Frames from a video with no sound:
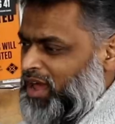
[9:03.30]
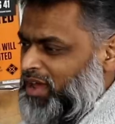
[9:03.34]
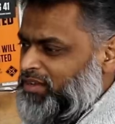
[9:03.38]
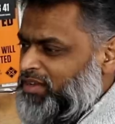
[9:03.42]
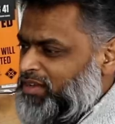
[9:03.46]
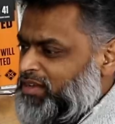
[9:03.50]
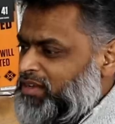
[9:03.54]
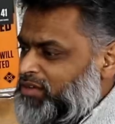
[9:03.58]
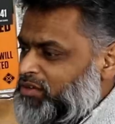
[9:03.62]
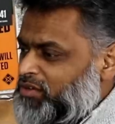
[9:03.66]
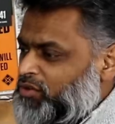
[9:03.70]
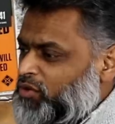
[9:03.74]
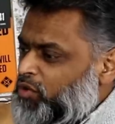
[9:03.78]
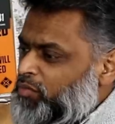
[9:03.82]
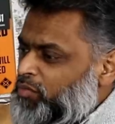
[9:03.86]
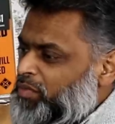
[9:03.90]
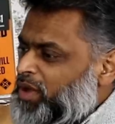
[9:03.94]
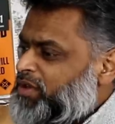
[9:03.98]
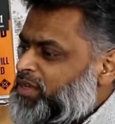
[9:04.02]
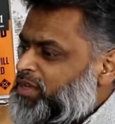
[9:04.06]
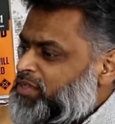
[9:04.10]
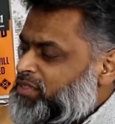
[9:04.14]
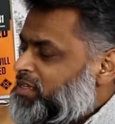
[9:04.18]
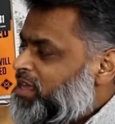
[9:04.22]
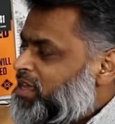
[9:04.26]
So I didn't know
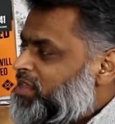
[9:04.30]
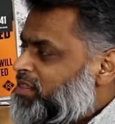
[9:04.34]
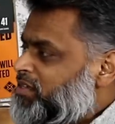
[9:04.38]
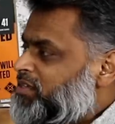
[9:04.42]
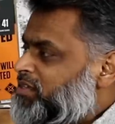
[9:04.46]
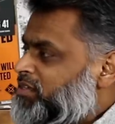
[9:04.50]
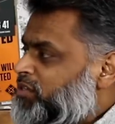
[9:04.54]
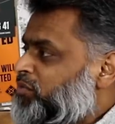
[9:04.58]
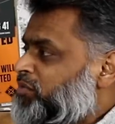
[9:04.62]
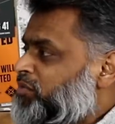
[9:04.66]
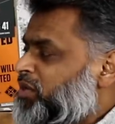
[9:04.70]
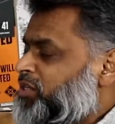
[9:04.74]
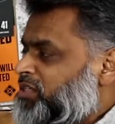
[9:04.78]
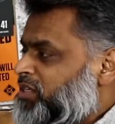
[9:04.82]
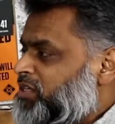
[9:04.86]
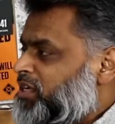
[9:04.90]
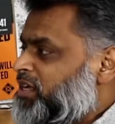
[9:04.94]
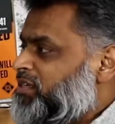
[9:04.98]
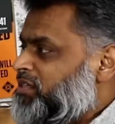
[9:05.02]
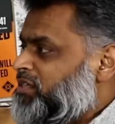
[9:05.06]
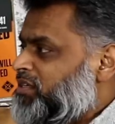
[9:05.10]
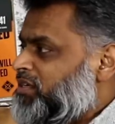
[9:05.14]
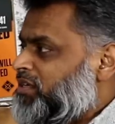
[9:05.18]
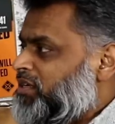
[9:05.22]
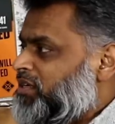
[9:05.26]
about his death until much
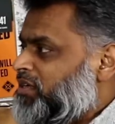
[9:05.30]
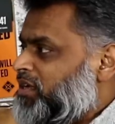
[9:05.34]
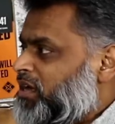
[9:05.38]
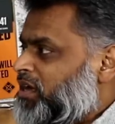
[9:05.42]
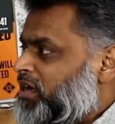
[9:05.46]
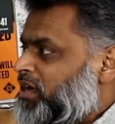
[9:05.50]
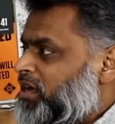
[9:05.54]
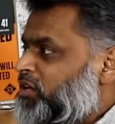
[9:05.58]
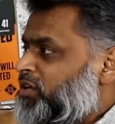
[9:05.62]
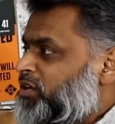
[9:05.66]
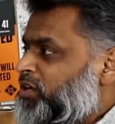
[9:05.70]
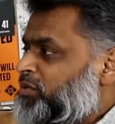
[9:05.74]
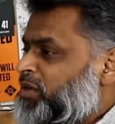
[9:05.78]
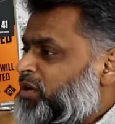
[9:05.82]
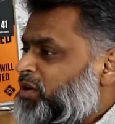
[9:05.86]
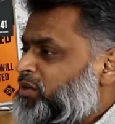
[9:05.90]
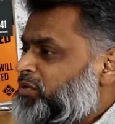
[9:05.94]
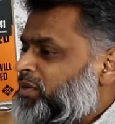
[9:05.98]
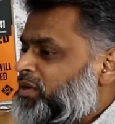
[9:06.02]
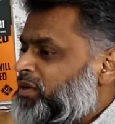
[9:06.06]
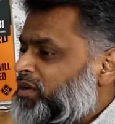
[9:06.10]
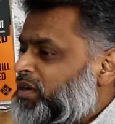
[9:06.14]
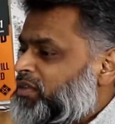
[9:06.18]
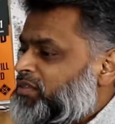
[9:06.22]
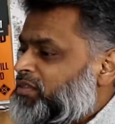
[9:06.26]
later. I only met,
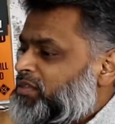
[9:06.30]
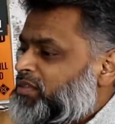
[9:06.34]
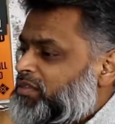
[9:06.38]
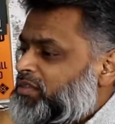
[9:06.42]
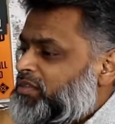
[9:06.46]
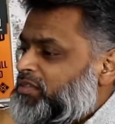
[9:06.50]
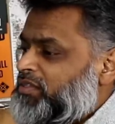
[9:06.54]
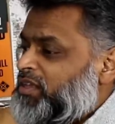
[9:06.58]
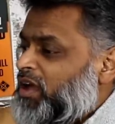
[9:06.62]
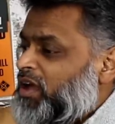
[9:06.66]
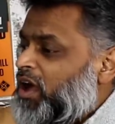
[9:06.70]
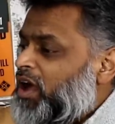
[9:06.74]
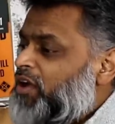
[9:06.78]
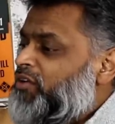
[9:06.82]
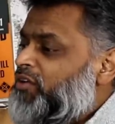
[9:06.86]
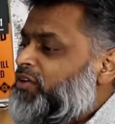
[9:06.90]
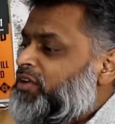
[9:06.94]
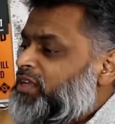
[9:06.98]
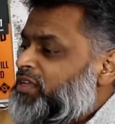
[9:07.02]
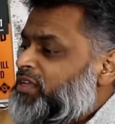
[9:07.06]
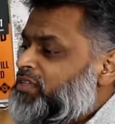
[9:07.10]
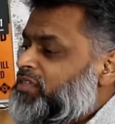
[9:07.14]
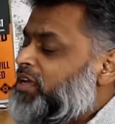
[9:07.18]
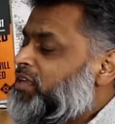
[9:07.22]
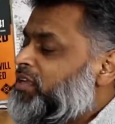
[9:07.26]
the
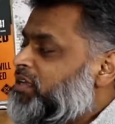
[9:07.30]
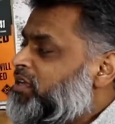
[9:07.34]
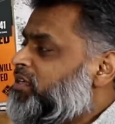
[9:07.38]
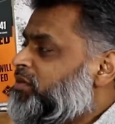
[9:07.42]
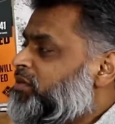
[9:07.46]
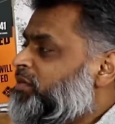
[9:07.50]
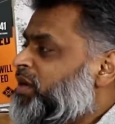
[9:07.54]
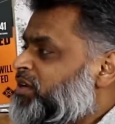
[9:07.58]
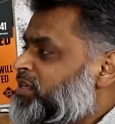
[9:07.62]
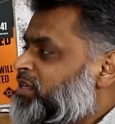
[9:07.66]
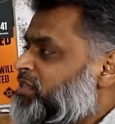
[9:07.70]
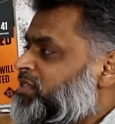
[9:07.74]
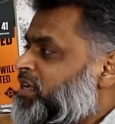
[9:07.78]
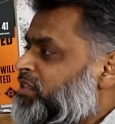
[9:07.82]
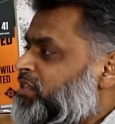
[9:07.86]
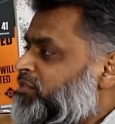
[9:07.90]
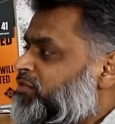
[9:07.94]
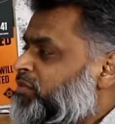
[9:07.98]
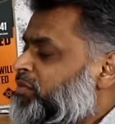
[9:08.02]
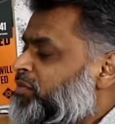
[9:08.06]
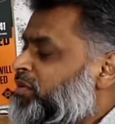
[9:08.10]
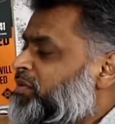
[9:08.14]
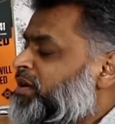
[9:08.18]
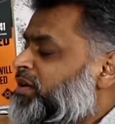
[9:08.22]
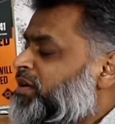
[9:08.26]
irony is I learned about his death
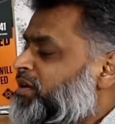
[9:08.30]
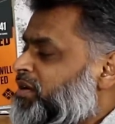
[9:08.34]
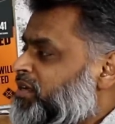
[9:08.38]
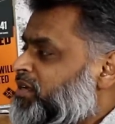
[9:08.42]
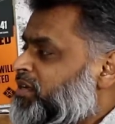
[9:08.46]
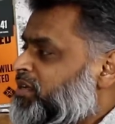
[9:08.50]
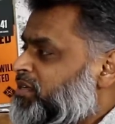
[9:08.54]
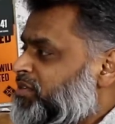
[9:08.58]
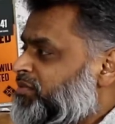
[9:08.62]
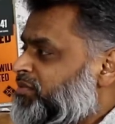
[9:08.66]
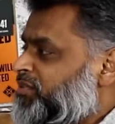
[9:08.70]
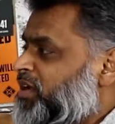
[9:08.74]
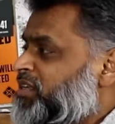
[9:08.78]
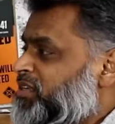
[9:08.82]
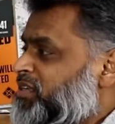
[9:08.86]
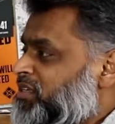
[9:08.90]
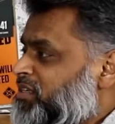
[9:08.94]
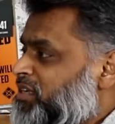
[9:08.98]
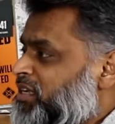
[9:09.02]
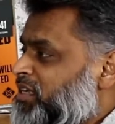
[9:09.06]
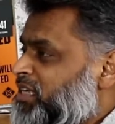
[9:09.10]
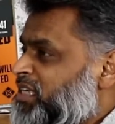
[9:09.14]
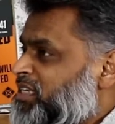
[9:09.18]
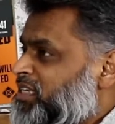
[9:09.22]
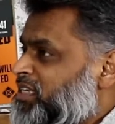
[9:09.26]
from American
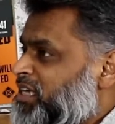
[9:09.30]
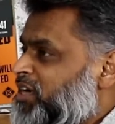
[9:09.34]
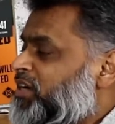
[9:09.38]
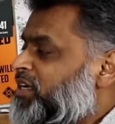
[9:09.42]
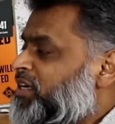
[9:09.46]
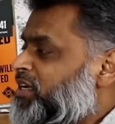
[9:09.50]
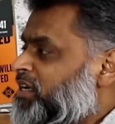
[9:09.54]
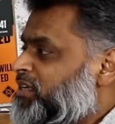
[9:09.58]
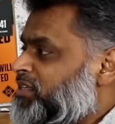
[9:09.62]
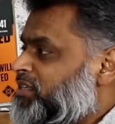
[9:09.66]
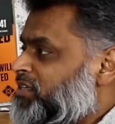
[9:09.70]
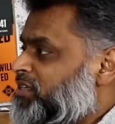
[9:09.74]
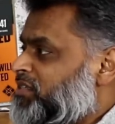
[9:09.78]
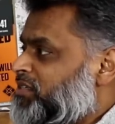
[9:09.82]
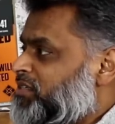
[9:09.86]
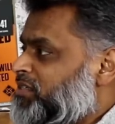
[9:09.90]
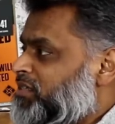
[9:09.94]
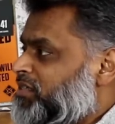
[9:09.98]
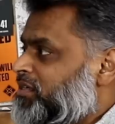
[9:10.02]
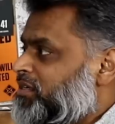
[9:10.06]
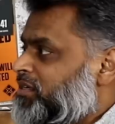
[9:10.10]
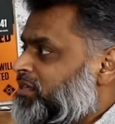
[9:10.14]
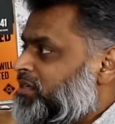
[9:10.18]
interrogators.